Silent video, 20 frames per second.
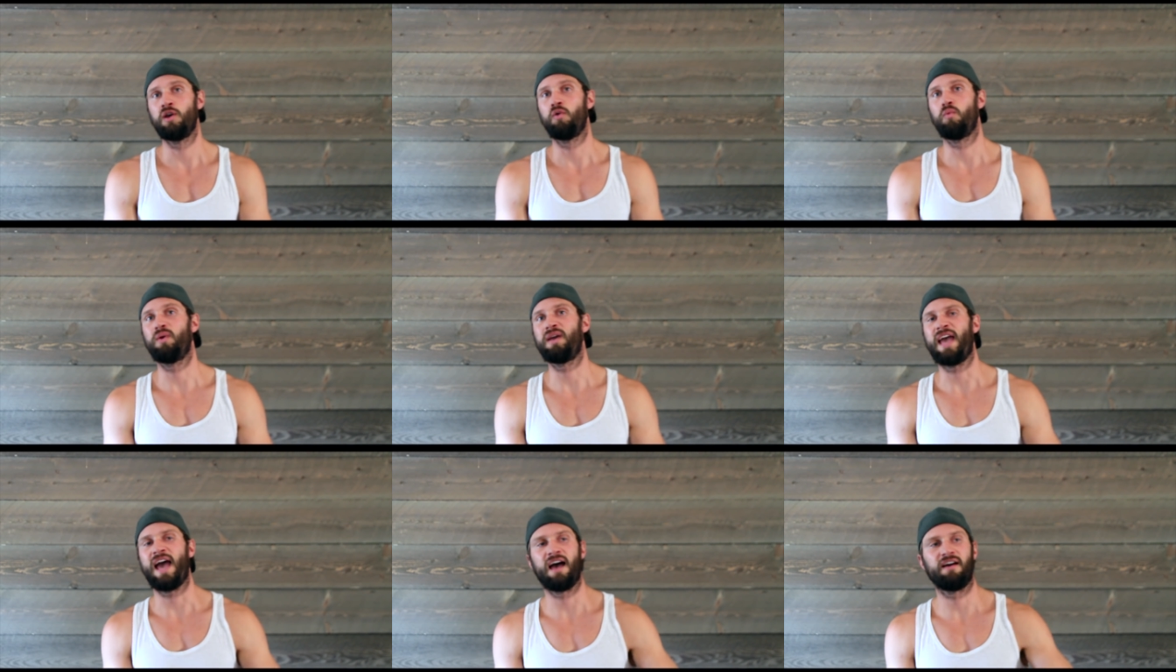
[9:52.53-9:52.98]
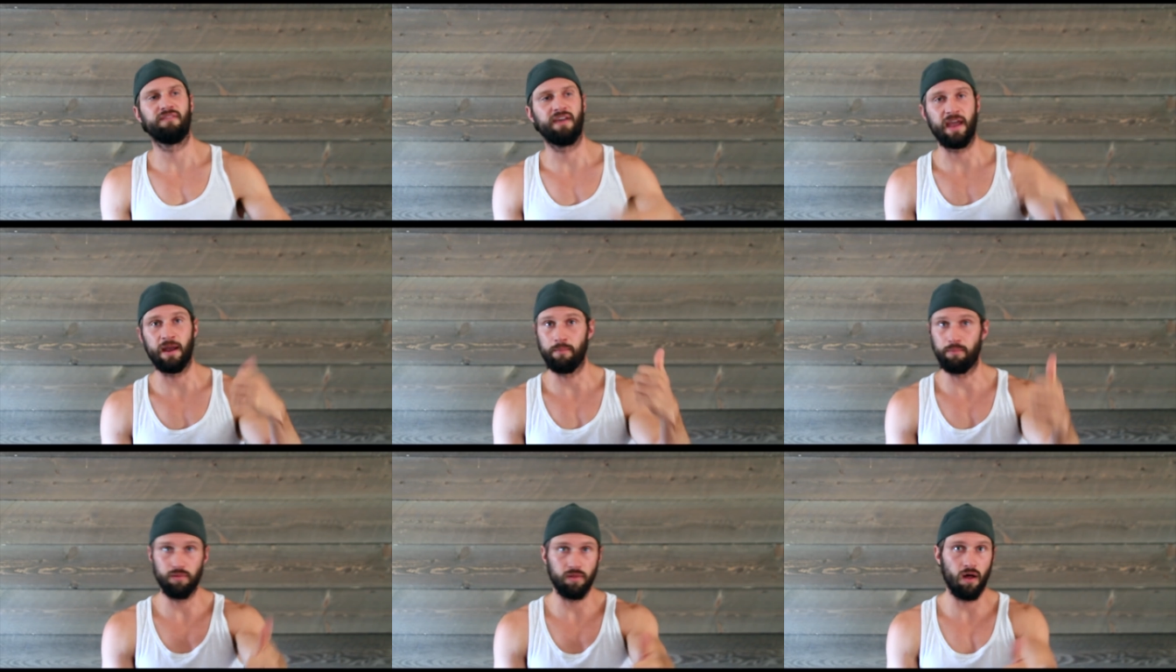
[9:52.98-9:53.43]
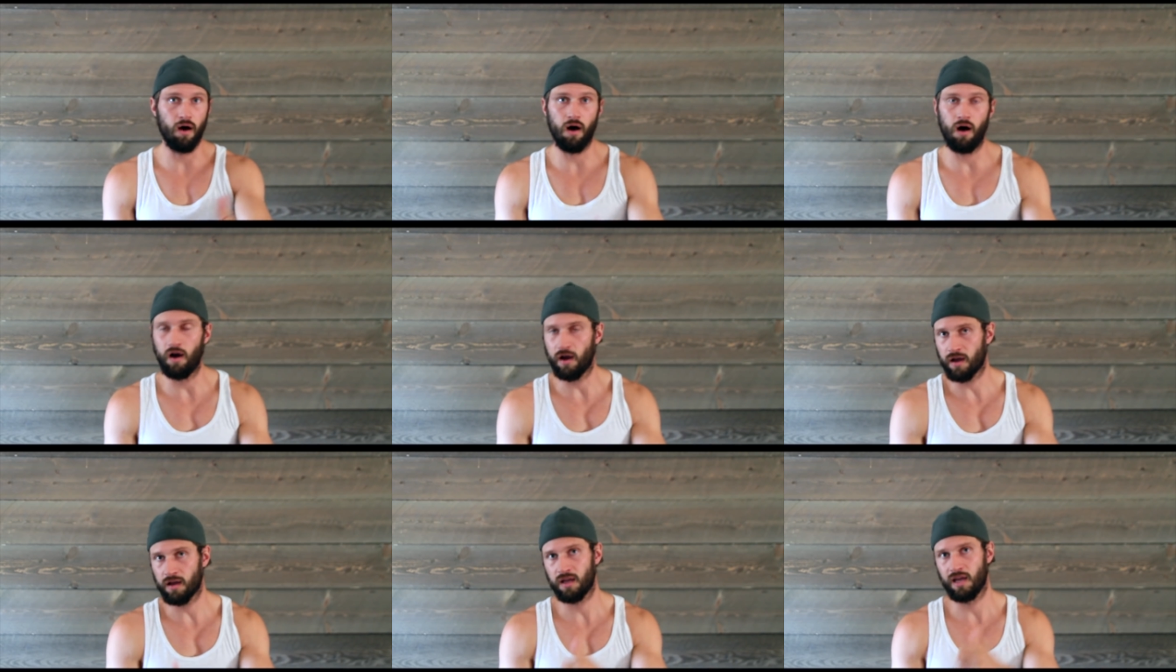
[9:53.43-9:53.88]
we have a
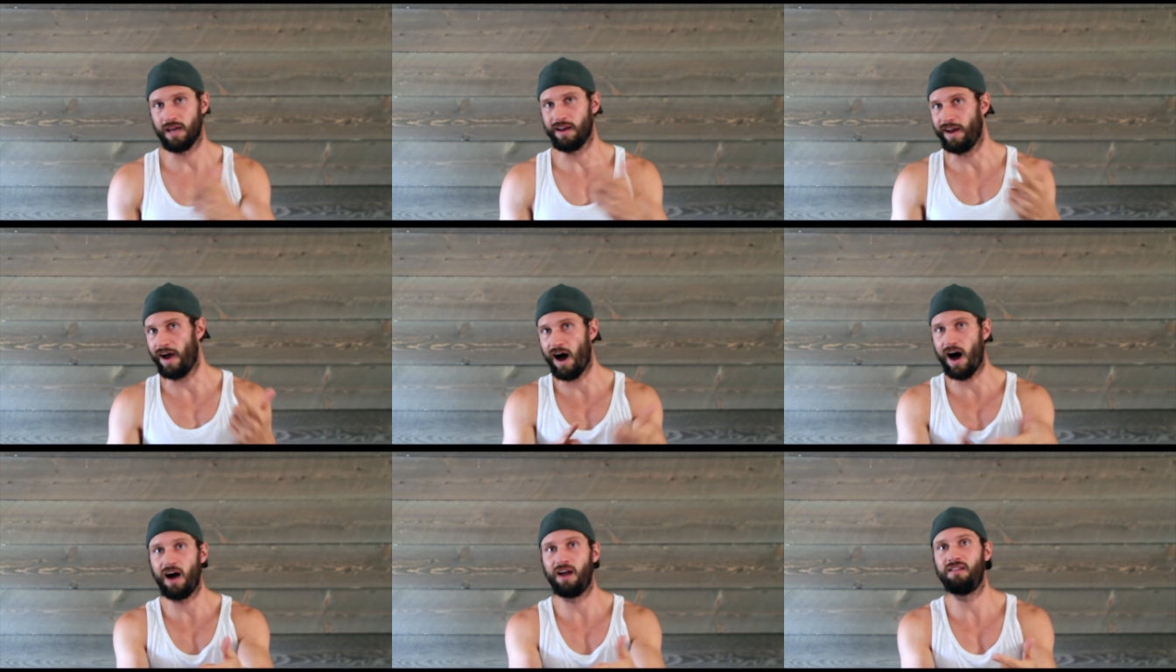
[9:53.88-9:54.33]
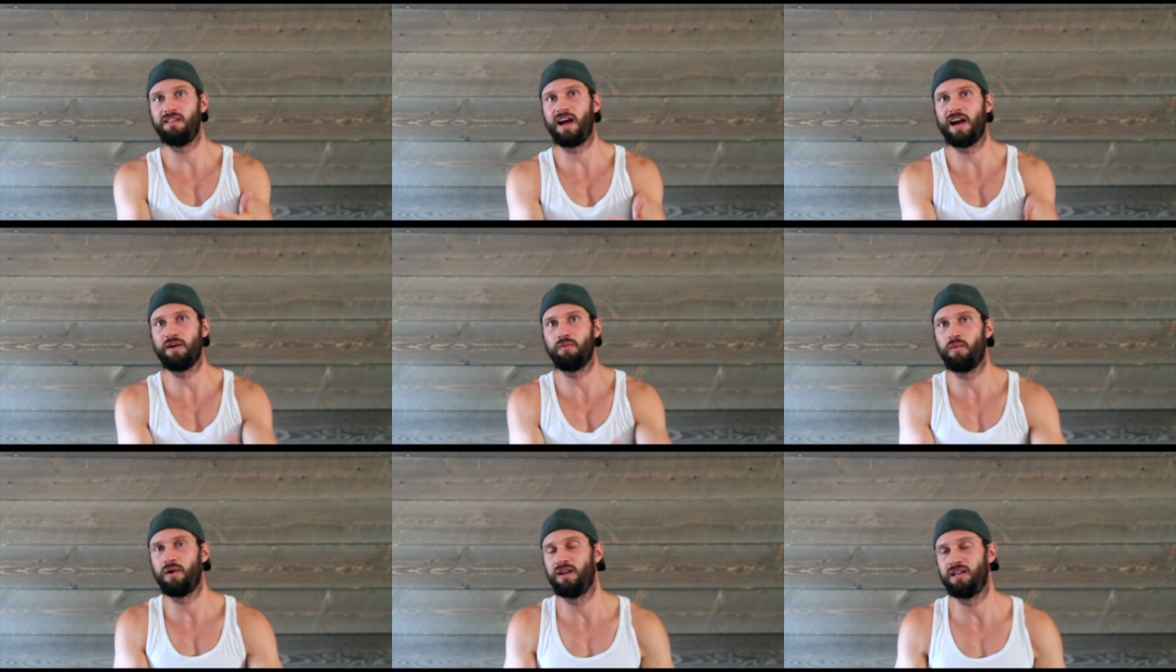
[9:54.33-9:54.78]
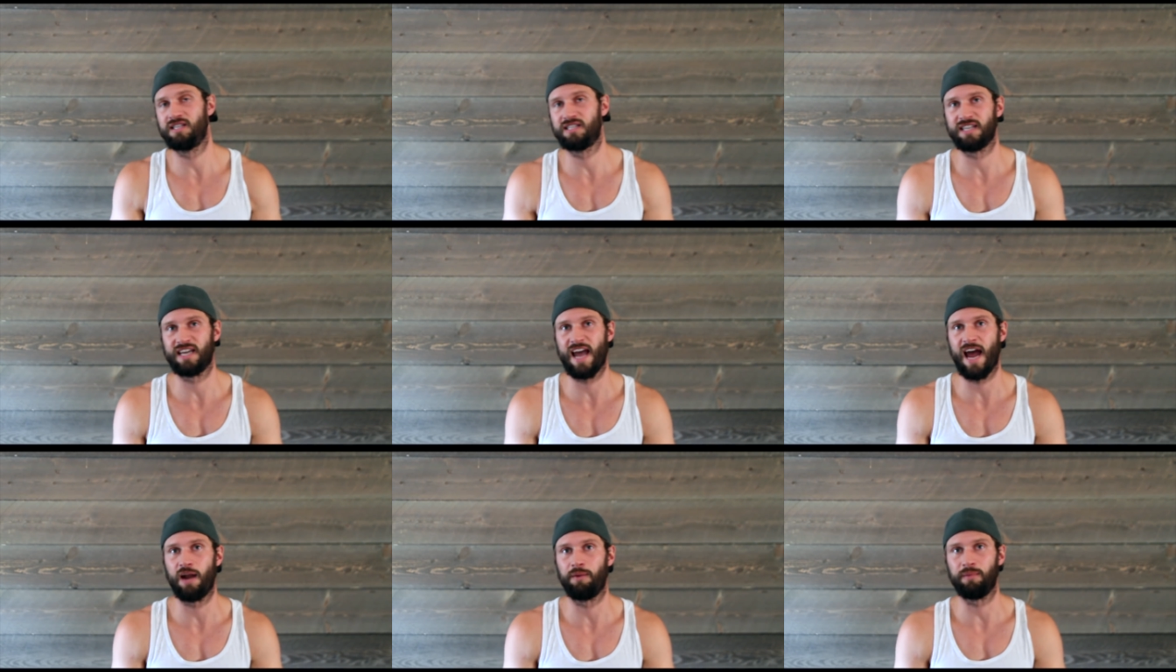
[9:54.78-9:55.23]
blog, an online wellness
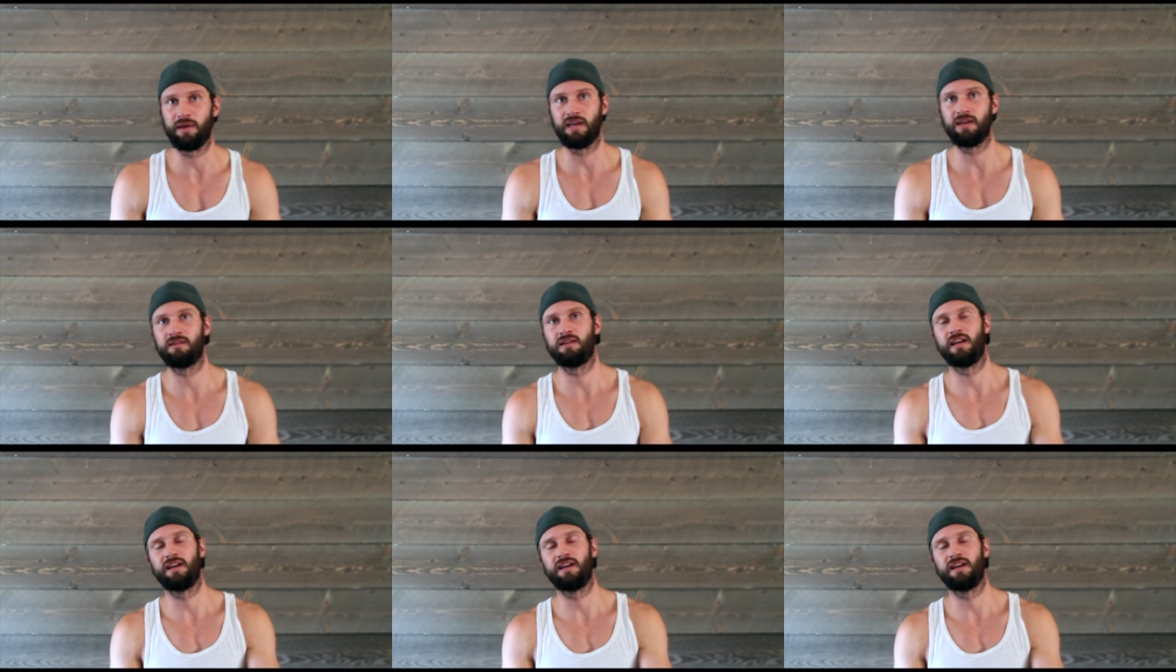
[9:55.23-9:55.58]
academy,